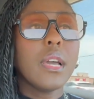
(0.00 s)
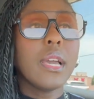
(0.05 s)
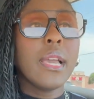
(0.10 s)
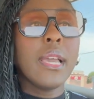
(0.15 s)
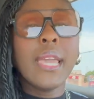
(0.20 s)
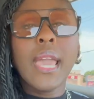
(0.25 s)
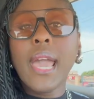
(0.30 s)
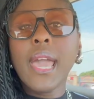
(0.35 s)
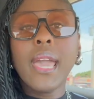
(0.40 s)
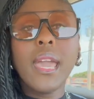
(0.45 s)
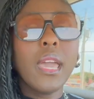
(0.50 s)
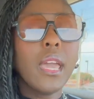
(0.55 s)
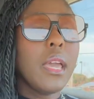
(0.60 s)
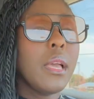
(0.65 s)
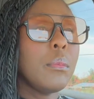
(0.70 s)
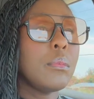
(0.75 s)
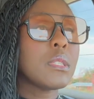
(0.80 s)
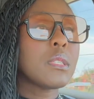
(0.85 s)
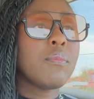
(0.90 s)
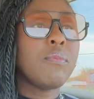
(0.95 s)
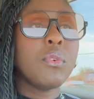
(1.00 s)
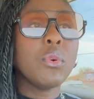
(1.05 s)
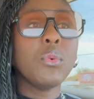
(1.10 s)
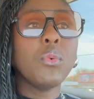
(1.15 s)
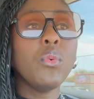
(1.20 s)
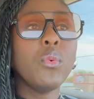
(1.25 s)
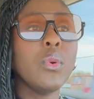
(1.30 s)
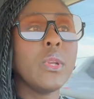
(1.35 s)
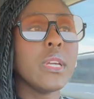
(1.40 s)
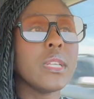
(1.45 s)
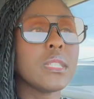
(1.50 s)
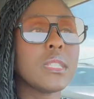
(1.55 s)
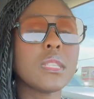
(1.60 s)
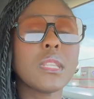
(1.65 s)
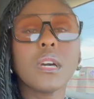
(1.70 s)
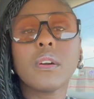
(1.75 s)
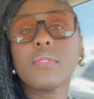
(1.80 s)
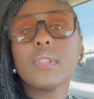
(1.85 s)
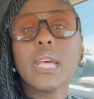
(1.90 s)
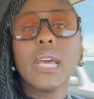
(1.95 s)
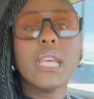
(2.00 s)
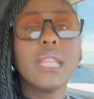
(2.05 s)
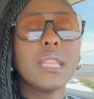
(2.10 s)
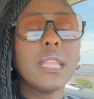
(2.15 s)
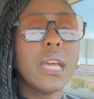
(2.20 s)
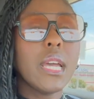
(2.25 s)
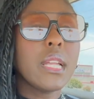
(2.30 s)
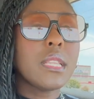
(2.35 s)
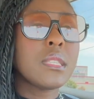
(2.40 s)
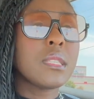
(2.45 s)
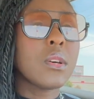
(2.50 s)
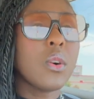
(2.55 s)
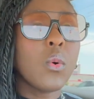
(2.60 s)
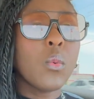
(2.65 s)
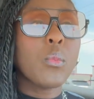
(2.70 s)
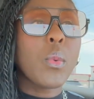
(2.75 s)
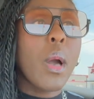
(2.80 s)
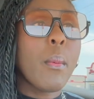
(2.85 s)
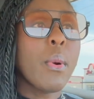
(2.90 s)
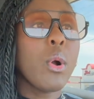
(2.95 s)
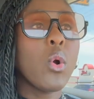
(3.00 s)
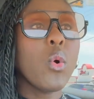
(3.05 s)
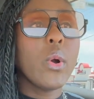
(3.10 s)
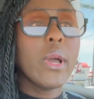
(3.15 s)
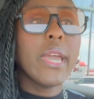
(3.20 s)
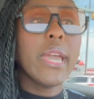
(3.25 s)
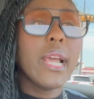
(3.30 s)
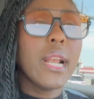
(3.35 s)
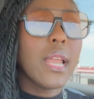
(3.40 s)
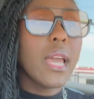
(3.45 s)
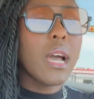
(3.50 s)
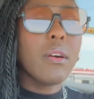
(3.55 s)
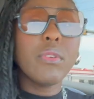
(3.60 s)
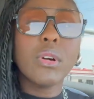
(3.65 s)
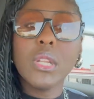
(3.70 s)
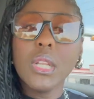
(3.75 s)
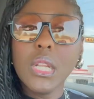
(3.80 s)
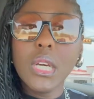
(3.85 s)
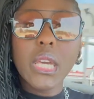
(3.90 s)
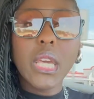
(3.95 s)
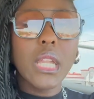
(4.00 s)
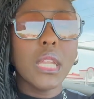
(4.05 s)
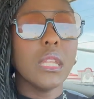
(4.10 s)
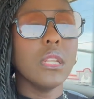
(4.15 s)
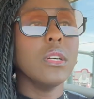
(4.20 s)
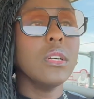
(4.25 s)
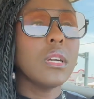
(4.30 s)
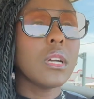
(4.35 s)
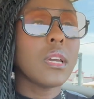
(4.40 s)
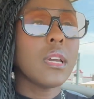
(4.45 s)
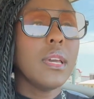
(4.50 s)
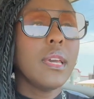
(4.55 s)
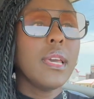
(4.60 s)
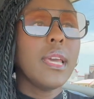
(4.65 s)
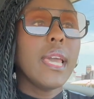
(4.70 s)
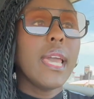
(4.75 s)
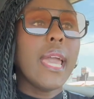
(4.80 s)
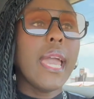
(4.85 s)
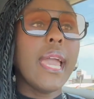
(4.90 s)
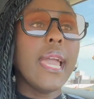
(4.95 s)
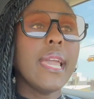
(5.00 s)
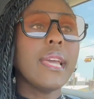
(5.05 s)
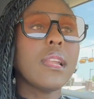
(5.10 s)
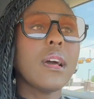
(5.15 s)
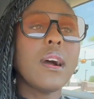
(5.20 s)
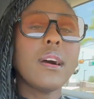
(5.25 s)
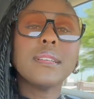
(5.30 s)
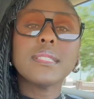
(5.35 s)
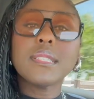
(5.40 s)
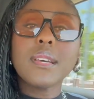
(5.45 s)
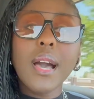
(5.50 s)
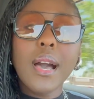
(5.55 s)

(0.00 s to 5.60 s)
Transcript: games, food, and stuff like that. So I'm gonna go ahead and have a looky look. And also, I